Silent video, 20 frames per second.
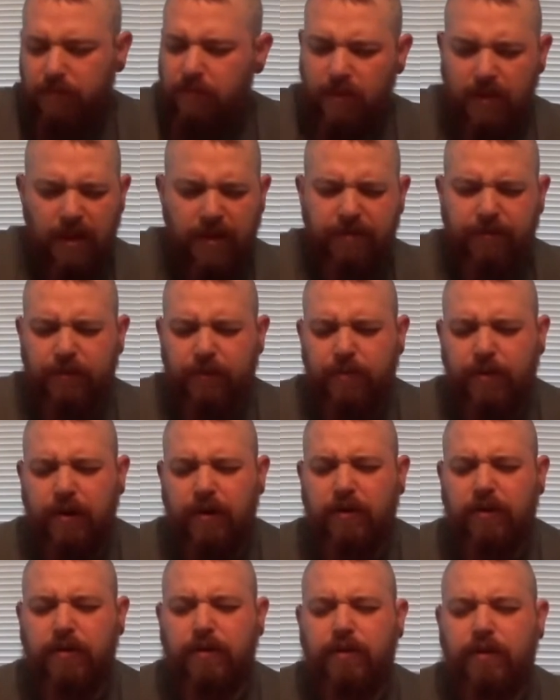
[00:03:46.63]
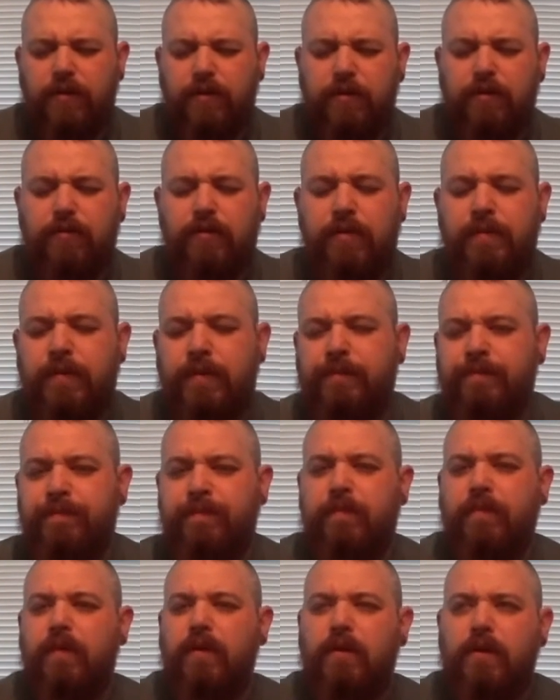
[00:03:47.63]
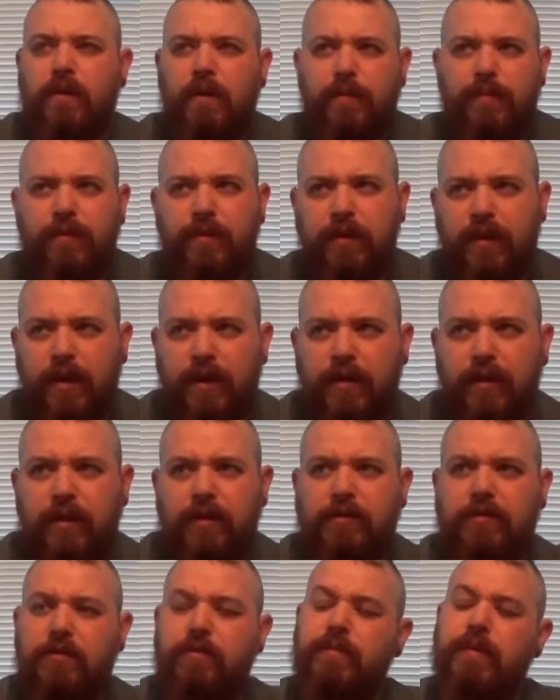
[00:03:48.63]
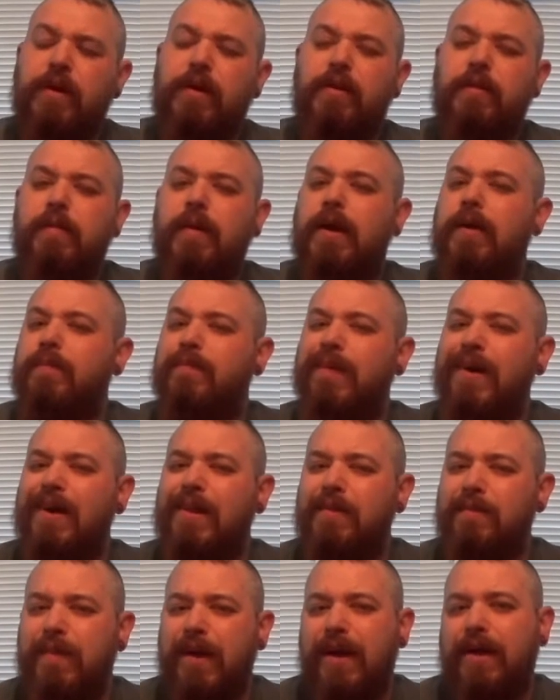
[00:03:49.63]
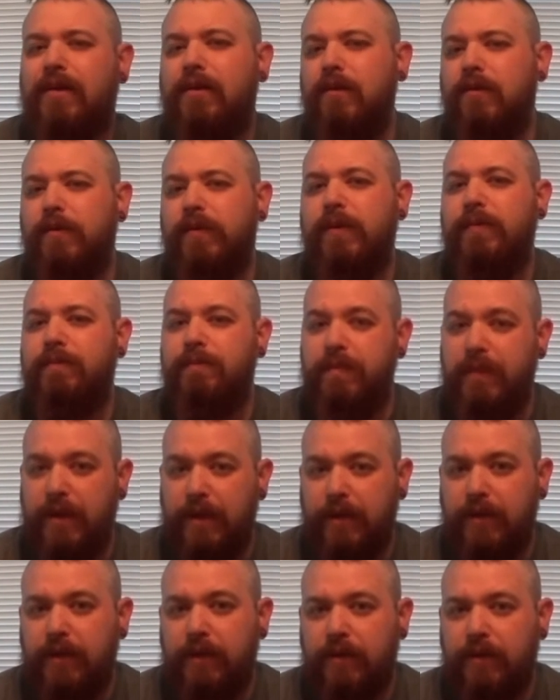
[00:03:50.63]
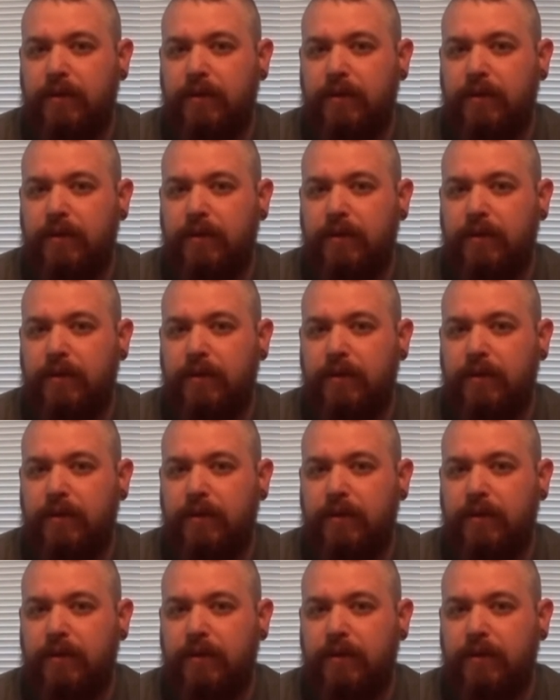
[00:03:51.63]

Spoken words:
if you bought all your other equipment, a couple of guidelines on buying the bag. Buy the bag a little bit big.